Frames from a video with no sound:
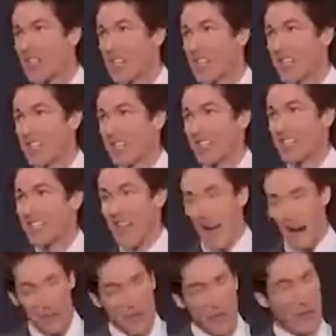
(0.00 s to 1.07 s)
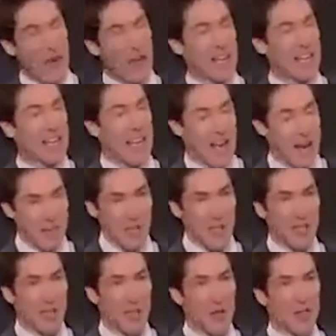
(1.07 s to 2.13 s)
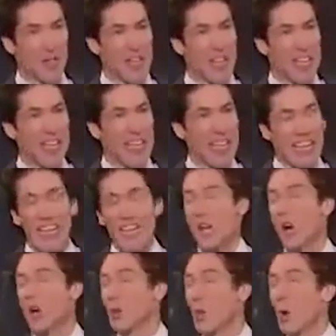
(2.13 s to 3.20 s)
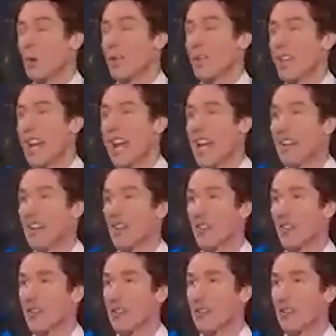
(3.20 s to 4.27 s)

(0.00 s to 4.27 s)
heat, how much pain, how much adversity. He knows what we can handle.